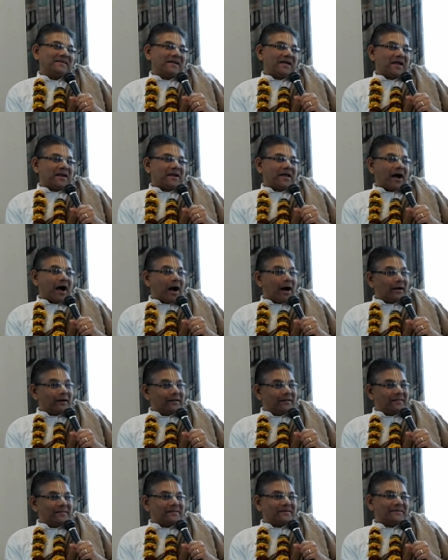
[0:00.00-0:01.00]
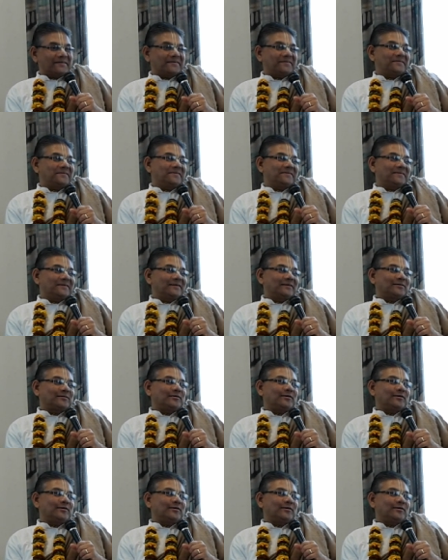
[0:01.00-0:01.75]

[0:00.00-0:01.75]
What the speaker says: and Ananda is